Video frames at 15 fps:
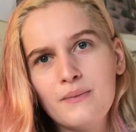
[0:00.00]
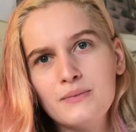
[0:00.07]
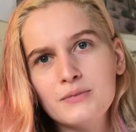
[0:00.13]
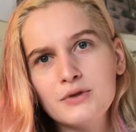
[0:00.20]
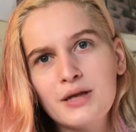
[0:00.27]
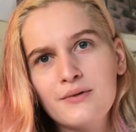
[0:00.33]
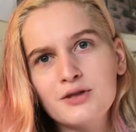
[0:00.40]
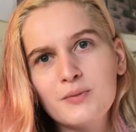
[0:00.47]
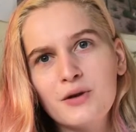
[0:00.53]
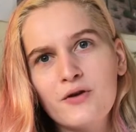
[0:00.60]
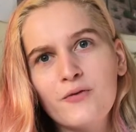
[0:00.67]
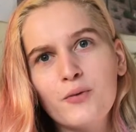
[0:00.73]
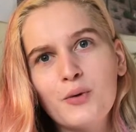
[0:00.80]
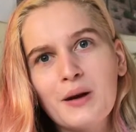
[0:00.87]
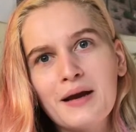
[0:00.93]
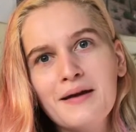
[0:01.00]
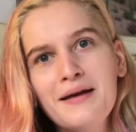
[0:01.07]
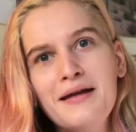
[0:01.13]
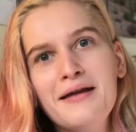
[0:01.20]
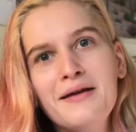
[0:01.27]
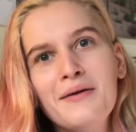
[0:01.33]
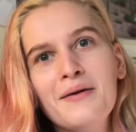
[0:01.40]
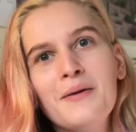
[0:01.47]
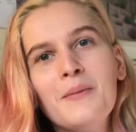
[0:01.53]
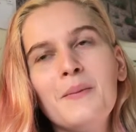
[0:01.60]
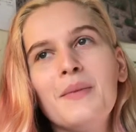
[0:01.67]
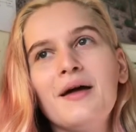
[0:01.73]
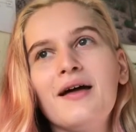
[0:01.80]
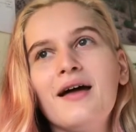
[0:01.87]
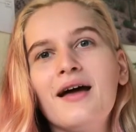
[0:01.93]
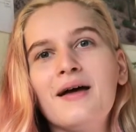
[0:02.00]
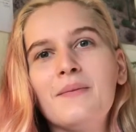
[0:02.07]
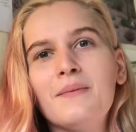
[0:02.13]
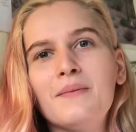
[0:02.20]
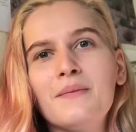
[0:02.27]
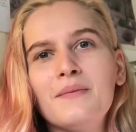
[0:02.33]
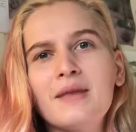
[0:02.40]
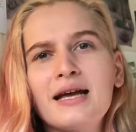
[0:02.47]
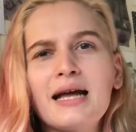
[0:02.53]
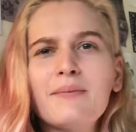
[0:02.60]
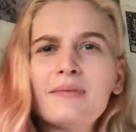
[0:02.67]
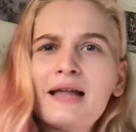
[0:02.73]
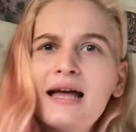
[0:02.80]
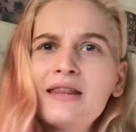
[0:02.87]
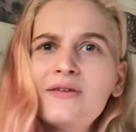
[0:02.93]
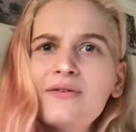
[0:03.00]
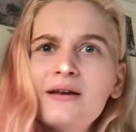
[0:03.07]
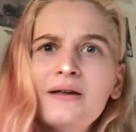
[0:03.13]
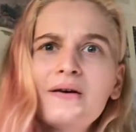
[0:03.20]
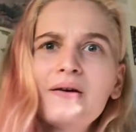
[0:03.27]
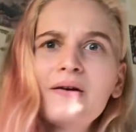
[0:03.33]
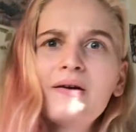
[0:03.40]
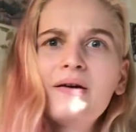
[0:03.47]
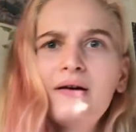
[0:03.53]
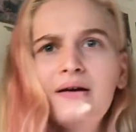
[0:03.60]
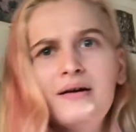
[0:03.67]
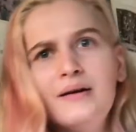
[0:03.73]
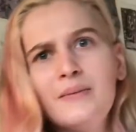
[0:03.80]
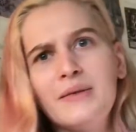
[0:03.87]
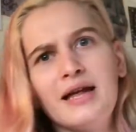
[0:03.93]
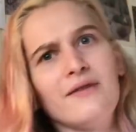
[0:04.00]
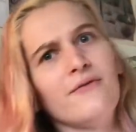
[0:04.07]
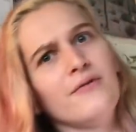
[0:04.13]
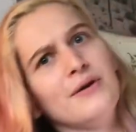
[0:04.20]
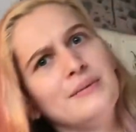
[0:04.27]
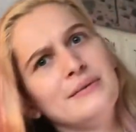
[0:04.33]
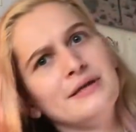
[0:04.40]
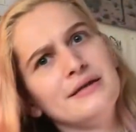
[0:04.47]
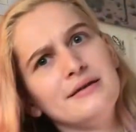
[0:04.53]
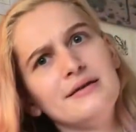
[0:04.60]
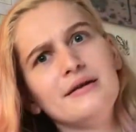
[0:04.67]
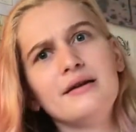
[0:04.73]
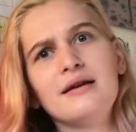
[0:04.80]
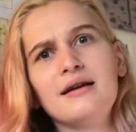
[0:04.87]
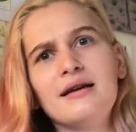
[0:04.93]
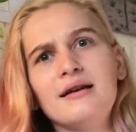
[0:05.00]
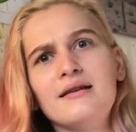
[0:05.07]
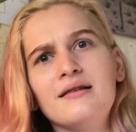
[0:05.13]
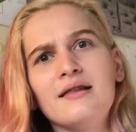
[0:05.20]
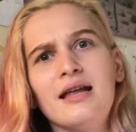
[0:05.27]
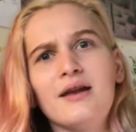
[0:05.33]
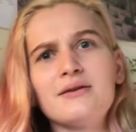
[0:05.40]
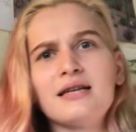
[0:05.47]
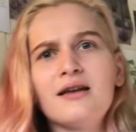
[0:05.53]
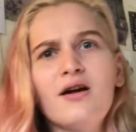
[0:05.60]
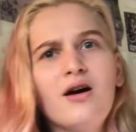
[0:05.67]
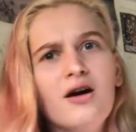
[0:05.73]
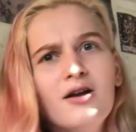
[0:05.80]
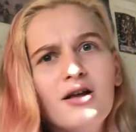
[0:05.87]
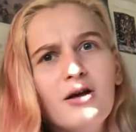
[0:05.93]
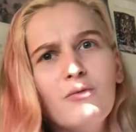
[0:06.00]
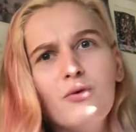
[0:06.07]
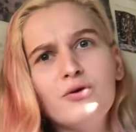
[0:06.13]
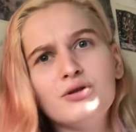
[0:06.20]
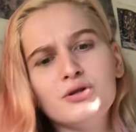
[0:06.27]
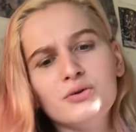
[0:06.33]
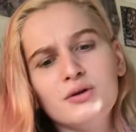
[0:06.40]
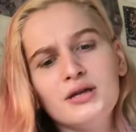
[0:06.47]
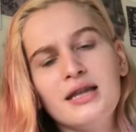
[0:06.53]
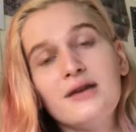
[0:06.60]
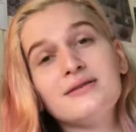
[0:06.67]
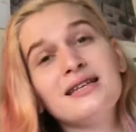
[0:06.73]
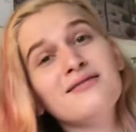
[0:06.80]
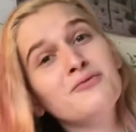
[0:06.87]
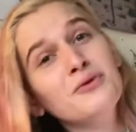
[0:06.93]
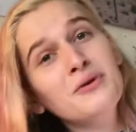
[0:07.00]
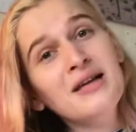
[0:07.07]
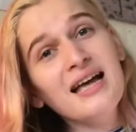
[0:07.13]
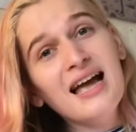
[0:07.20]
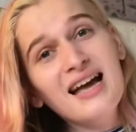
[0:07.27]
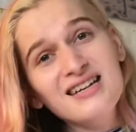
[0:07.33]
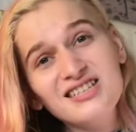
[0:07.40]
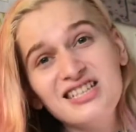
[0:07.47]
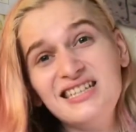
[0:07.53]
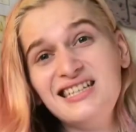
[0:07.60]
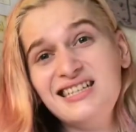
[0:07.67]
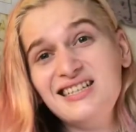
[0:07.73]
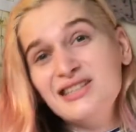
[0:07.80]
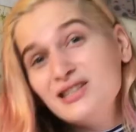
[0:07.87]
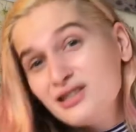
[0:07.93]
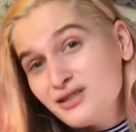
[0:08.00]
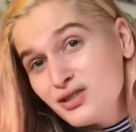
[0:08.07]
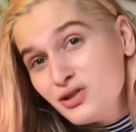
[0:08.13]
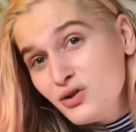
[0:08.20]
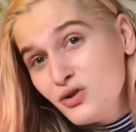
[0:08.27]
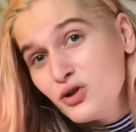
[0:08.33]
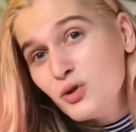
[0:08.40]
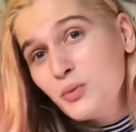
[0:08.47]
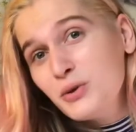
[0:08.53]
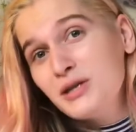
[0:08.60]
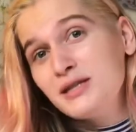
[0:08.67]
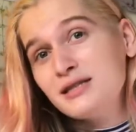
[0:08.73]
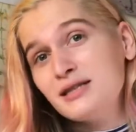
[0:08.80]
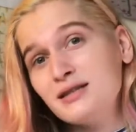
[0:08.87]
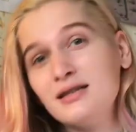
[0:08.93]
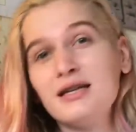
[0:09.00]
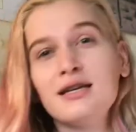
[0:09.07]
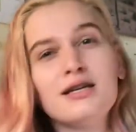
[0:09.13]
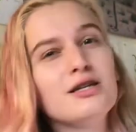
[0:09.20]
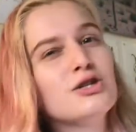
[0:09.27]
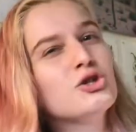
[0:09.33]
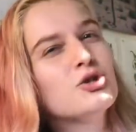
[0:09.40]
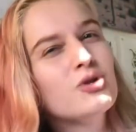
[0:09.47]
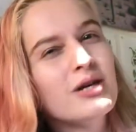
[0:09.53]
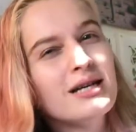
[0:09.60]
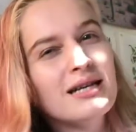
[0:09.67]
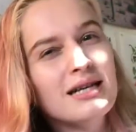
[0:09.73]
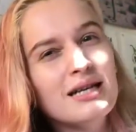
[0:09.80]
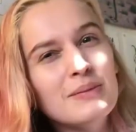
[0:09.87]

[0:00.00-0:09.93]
that was a bit off-putting, but like I'd planned the video, I hadn't filmed it, and then I was like, oh no, I won't do it, and I was like, well actually, you know, nobody's done like an Australian